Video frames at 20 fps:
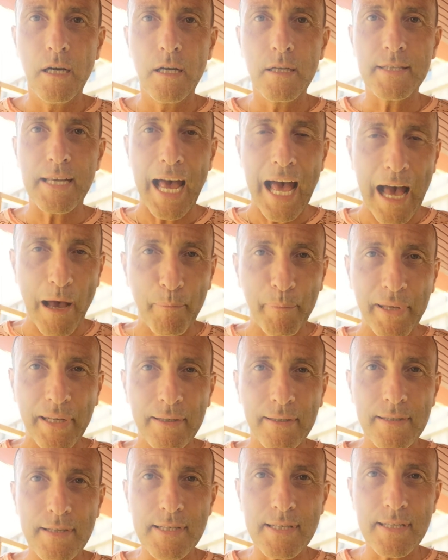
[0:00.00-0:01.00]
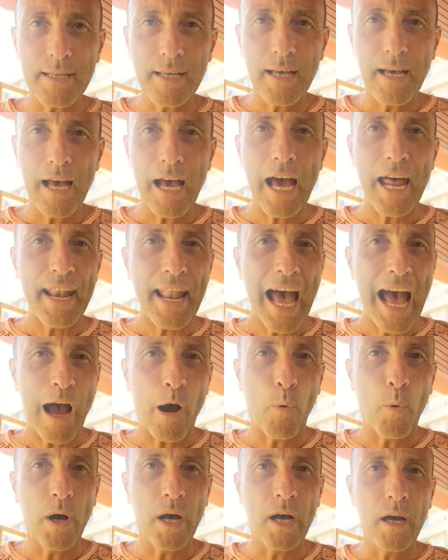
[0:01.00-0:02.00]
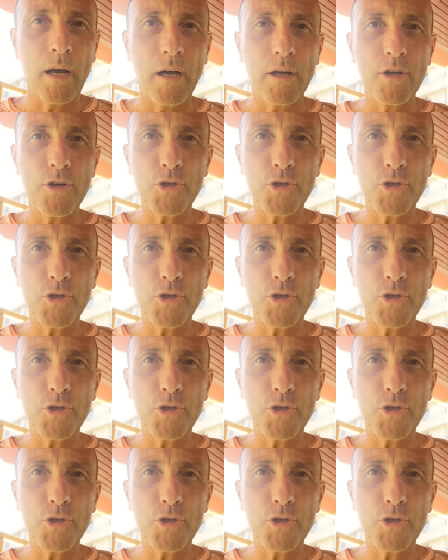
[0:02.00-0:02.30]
to happiness and our